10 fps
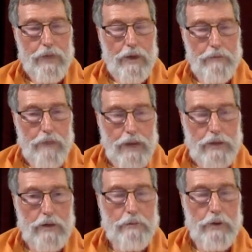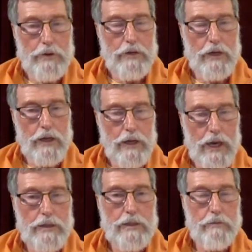matter emerging and
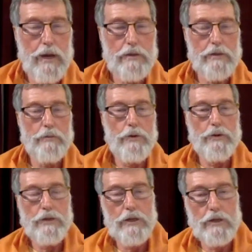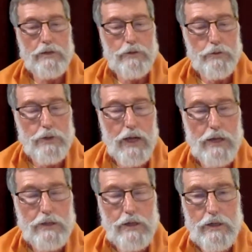antimatter emerging, the two would
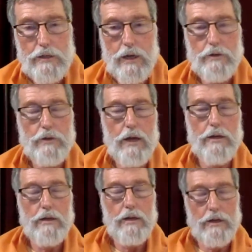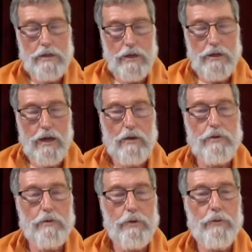cancel each other out,
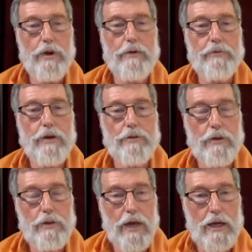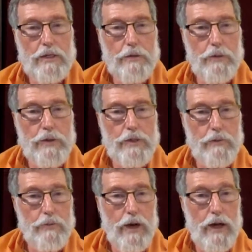and we would have nothing. There has to be
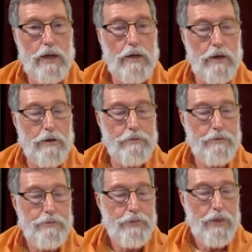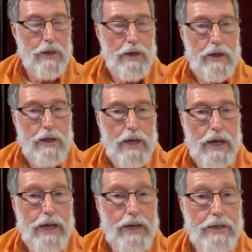some kind of
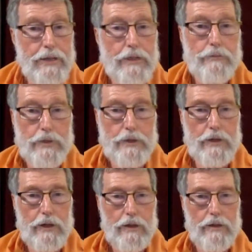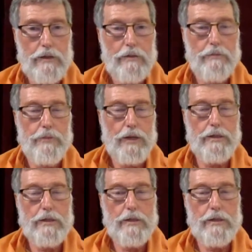asymmetry
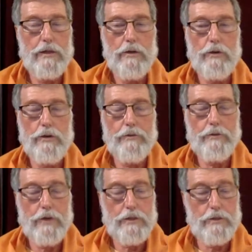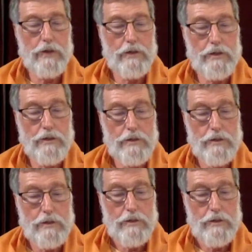present in order for us to exist.